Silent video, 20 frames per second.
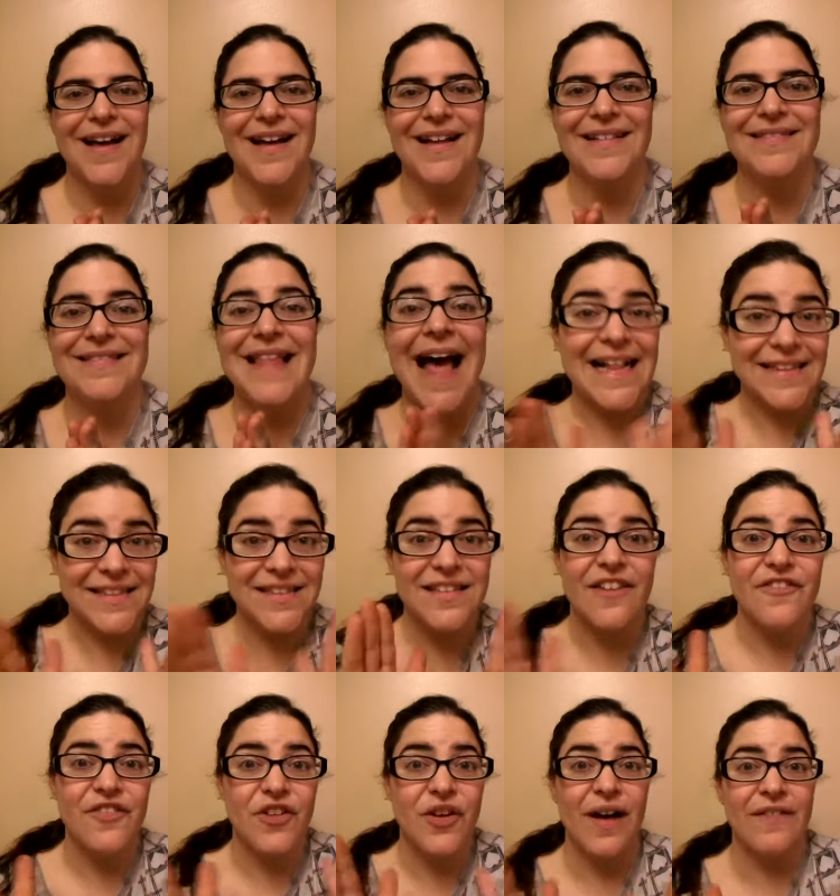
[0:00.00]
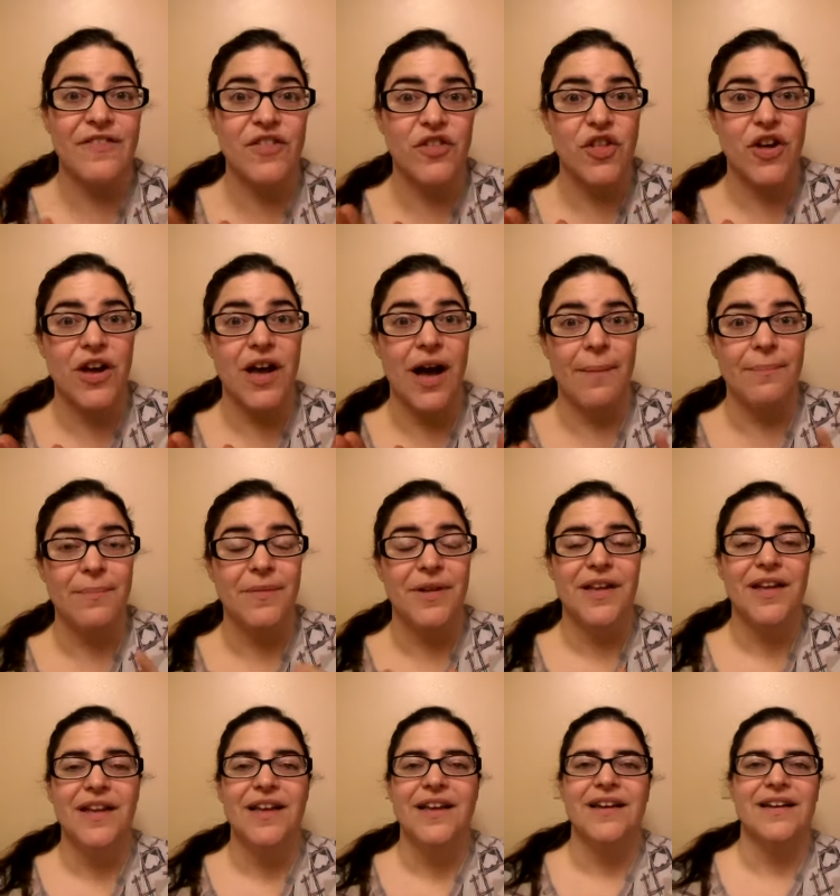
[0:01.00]
that stuff you'll have to look up.
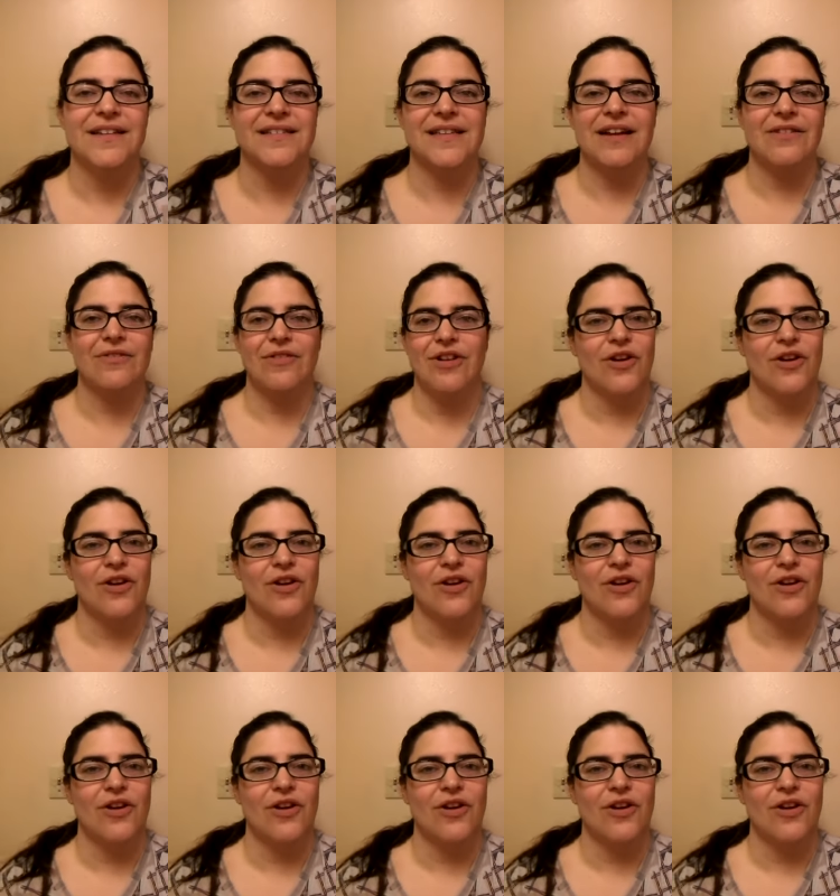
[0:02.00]
because I don't